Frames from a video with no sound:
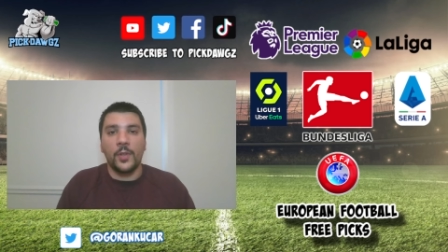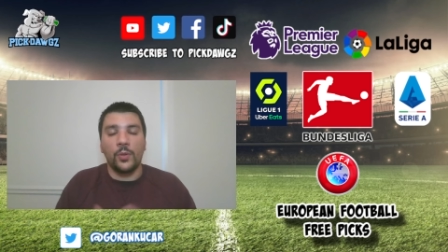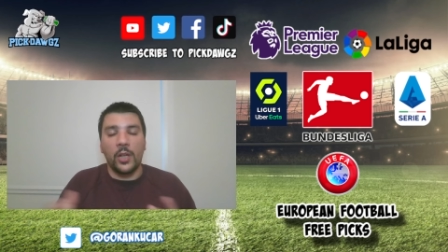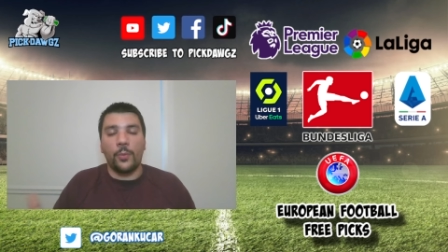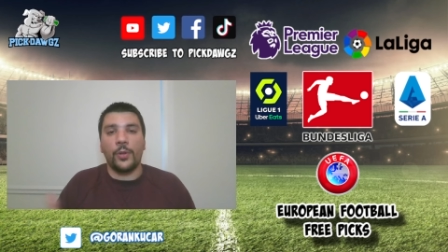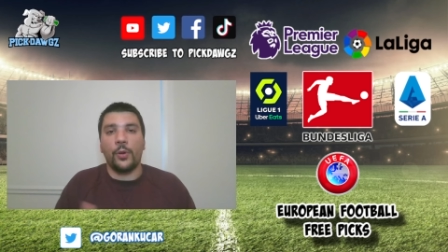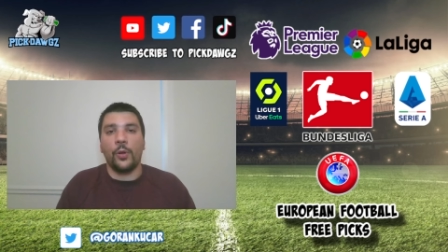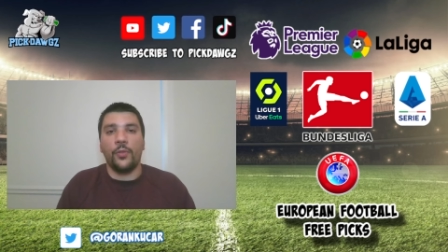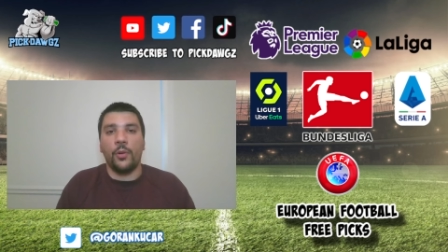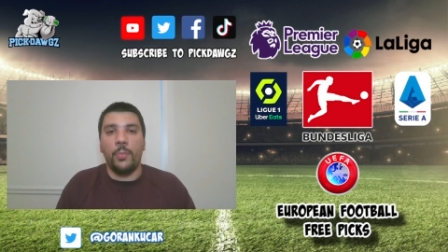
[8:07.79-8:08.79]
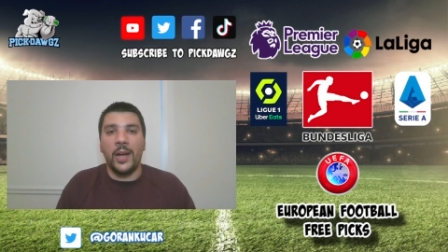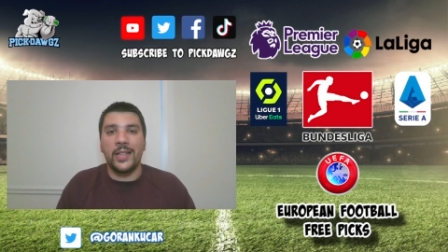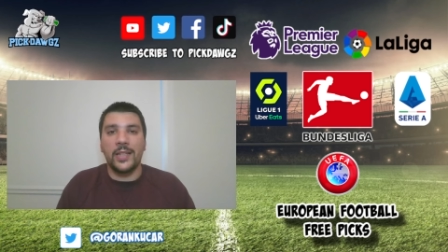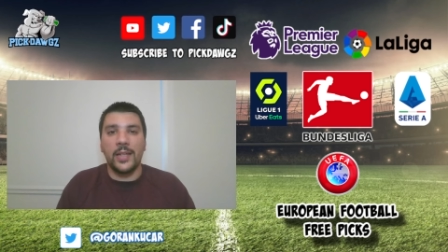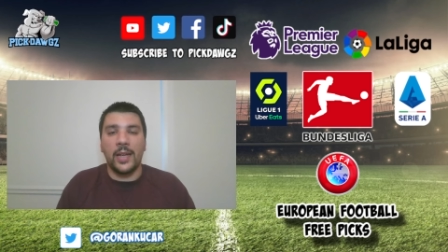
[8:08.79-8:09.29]
Good luck with all of your
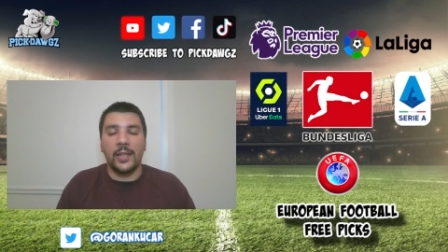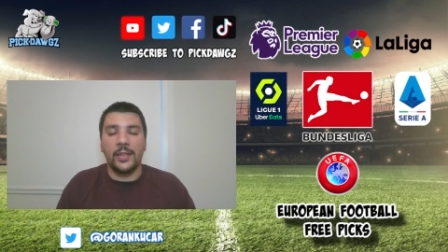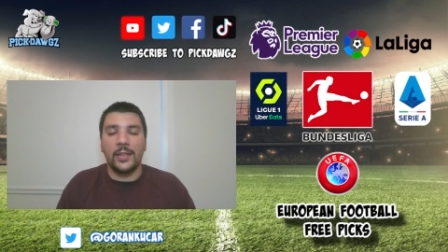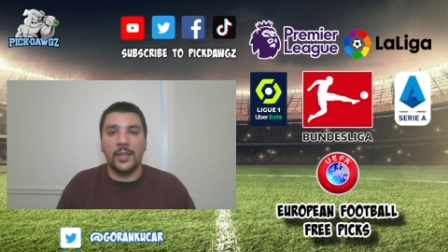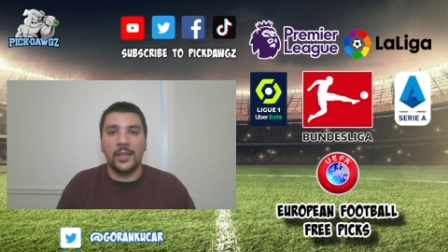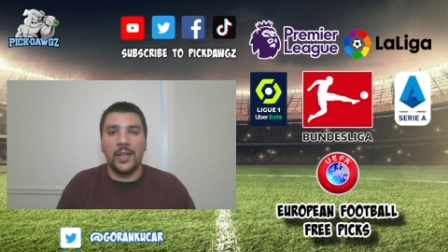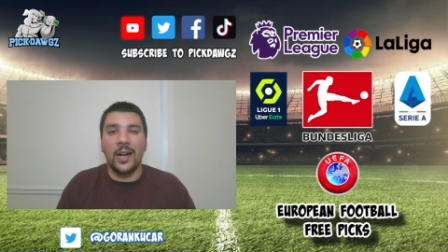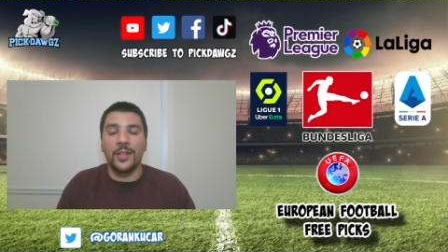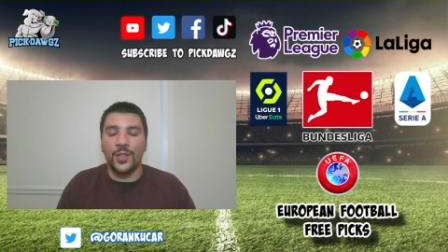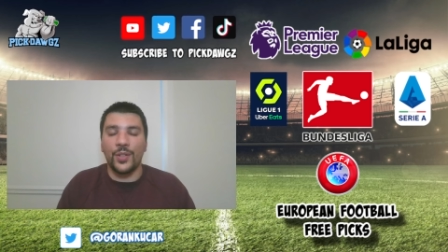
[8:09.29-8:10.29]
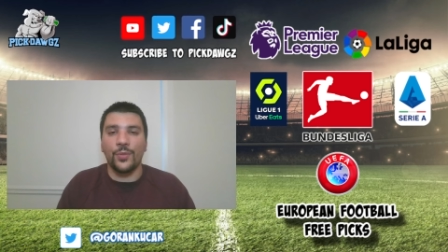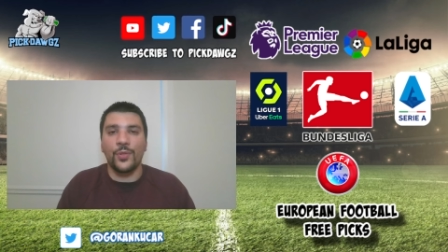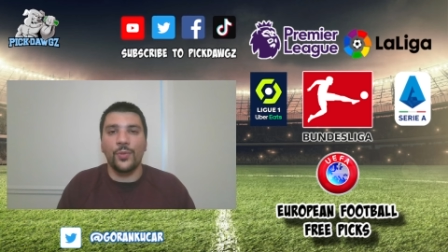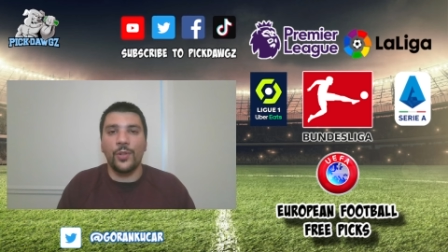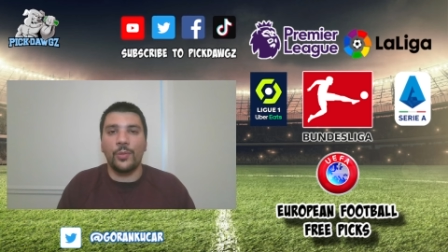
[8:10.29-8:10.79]
bets. And I'll see you
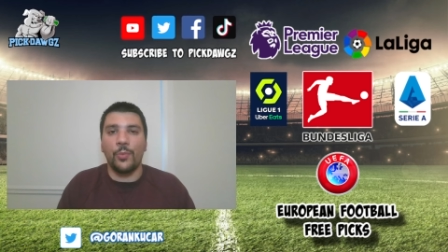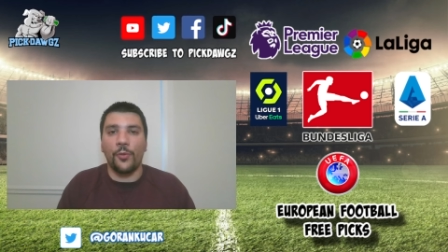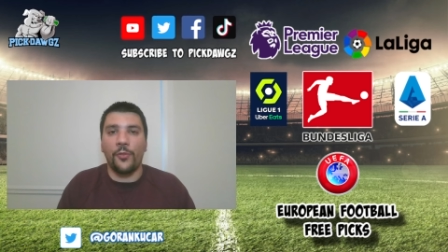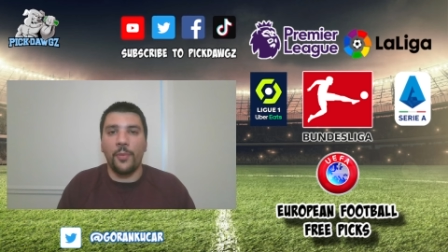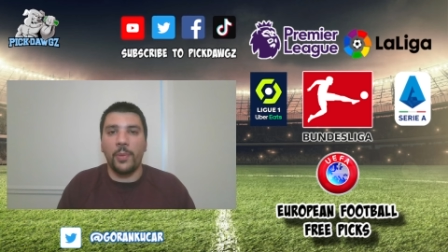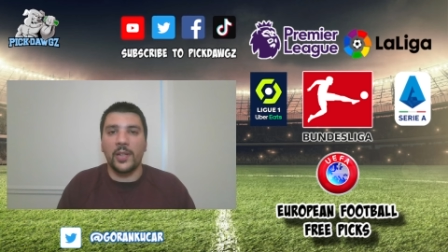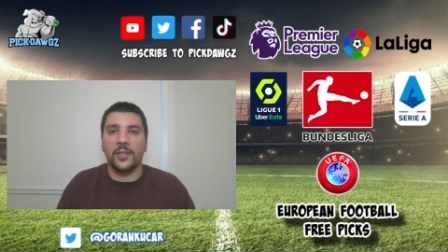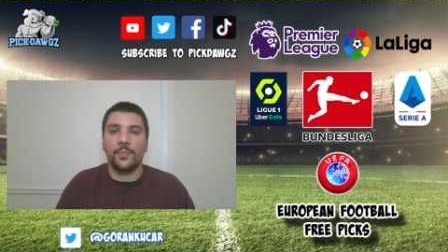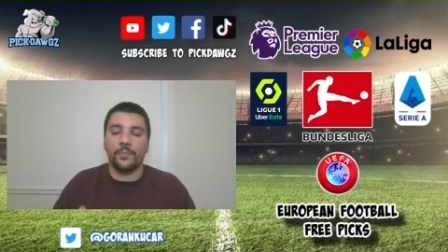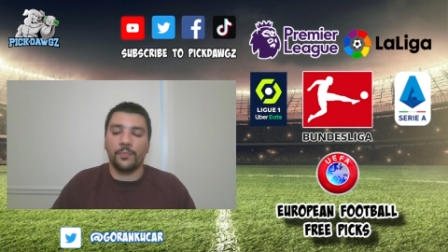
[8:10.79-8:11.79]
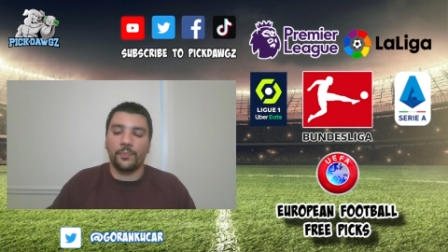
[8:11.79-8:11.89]
soon at more free picks.